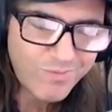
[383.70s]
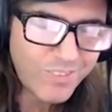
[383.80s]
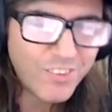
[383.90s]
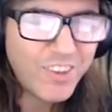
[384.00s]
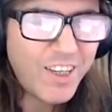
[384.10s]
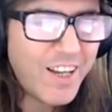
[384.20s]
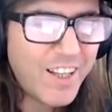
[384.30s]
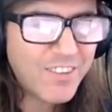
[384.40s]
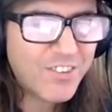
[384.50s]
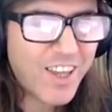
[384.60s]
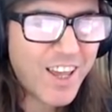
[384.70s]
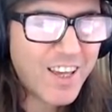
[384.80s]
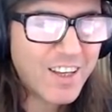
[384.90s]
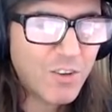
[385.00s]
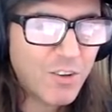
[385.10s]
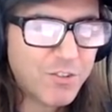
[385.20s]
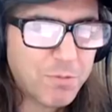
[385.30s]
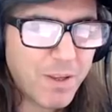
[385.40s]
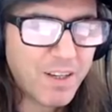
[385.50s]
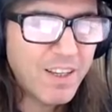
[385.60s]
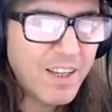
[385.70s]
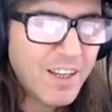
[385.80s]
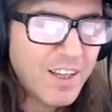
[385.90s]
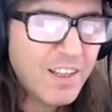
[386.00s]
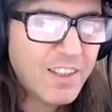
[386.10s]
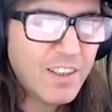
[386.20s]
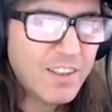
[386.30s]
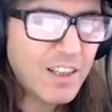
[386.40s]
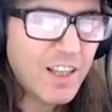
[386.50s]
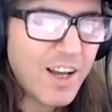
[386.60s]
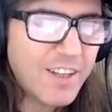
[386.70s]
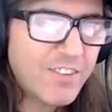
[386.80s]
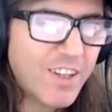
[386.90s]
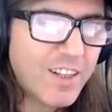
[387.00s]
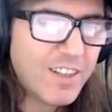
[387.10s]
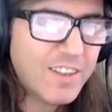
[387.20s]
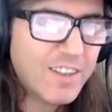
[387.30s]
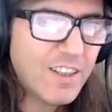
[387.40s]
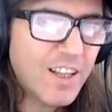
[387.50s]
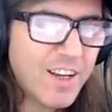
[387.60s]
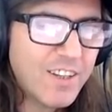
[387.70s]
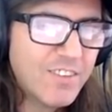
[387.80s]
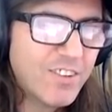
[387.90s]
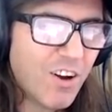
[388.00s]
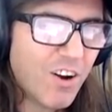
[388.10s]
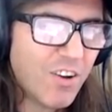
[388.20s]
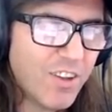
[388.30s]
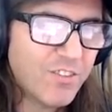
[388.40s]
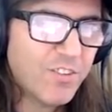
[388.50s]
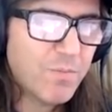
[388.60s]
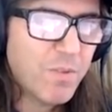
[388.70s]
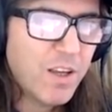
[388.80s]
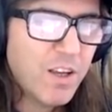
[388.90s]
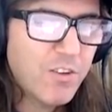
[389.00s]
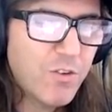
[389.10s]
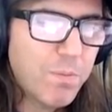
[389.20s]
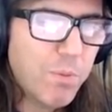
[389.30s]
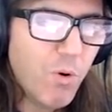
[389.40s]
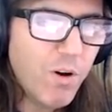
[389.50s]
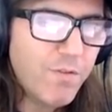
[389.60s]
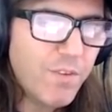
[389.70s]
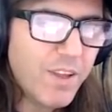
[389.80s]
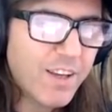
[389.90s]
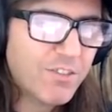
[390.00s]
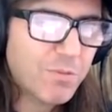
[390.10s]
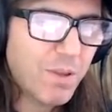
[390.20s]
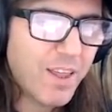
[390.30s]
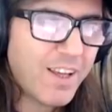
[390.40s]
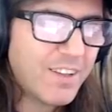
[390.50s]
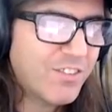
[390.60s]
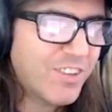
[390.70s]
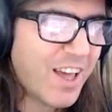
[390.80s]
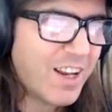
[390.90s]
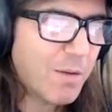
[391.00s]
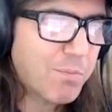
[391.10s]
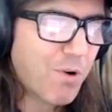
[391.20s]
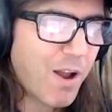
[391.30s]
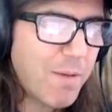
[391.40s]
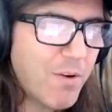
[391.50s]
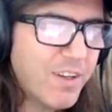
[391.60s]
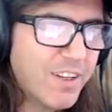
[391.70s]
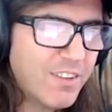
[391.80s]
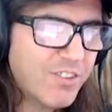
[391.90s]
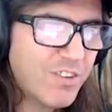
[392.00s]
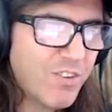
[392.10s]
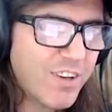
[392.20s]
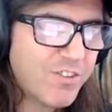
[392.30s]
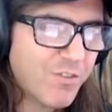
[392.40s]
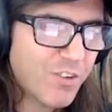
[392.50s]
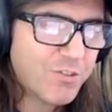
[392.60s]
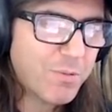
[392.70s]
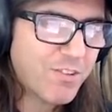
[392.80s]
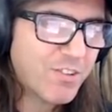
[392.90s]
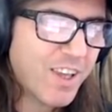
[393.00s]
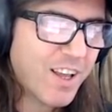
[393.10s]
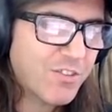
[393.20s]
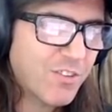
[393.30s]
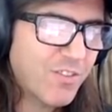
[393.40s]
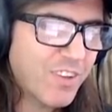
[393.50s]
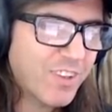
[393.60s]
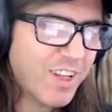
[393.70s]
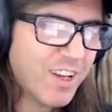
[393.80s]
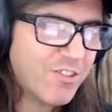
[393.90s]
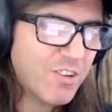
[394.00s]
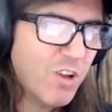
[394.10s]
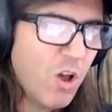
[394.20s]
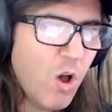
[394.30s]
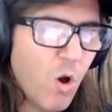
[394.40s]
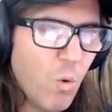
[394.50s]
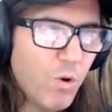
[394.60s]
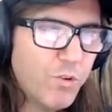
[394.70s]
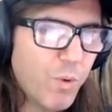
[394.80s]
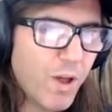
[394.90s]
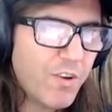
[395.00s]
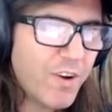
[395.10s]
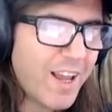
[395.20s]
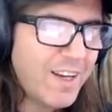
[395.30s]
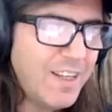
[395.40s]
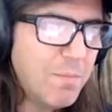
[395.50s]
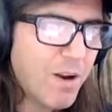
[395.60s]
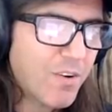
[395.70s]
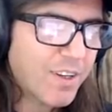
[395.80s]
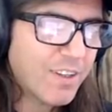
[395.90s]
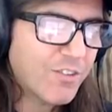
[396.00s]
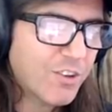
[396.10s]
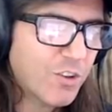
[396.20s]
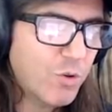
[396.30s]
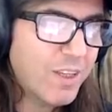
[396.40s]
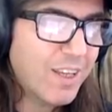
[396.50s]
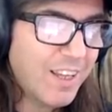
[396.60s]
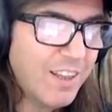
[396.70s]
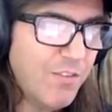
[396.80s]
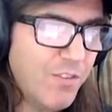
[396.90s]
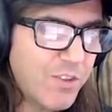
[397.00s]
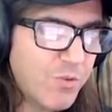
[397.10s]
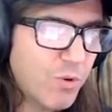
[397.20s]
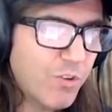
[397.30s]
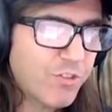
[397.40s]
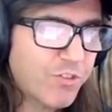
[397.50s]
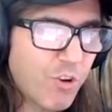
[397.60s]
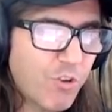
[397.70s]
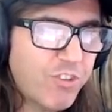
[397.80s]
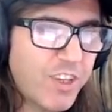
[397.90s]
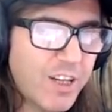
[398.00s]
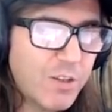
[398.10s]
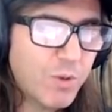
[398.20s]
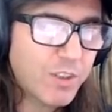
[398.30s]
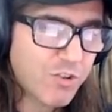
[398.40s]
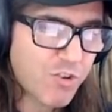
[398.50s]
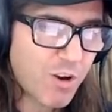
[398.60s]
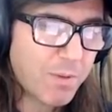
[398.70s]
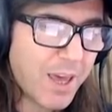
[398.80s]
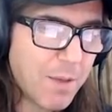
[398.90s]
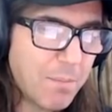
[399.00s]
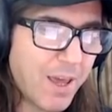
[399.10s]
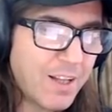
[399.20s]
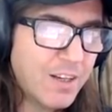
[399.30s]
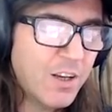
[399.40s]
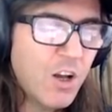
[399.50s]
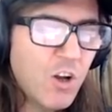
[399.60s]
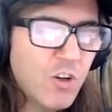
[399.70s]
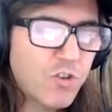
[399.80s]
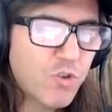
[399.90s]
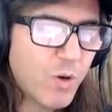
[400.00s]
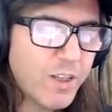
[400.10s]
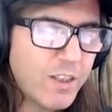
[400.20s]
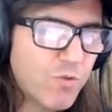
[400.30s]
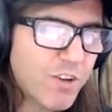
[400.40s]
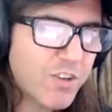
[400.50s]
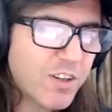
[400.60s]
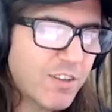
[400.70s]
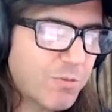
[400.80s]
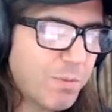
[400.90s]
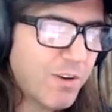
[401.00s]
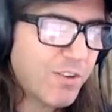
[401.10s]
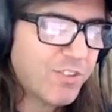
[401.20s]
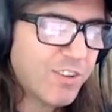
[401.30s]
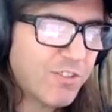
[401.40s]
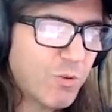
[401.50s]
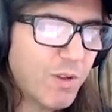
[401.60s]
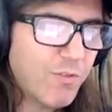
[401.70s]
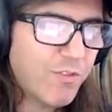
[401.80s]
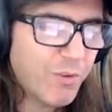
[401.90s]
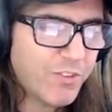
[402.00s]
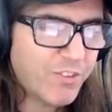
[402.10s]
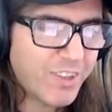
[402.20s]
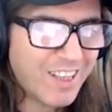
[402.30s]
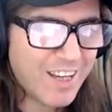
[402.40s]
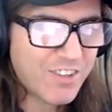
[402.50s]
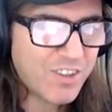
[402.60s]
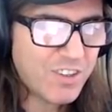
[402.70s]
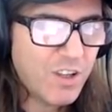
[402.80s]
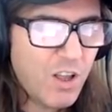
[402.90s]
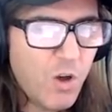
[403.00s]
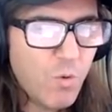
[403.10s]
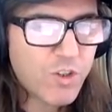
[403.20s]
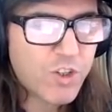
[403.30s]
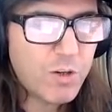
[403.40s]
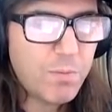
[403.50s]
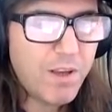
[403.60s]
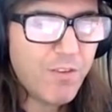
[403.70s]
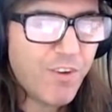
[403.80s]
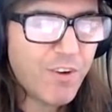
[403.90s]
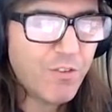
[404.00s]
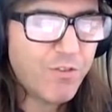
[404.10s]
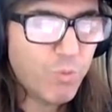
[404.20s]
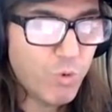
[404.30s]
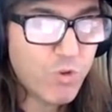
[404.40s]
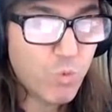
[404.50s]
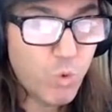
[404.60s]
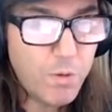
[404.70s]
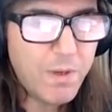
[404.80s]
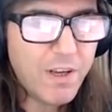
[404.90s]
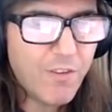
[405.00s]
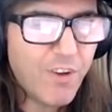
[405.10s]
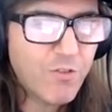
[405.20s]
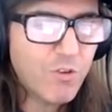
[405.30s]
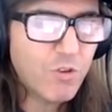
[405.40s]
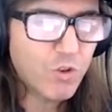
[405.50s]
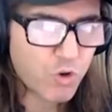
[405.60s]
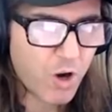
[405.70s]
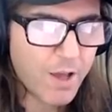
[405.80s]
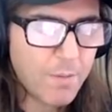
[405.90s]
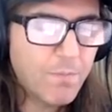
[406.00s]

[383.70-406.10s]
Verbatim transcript: CNN is saying and all the spin. The, the lines that the lines are this. The report explains that a primary consideration for the special counsel investigation was whether any Americans, including individuals associated with the Trump campaign, joined the Russian conspiracies to influence the election, which could be a federal which would be a federal crime.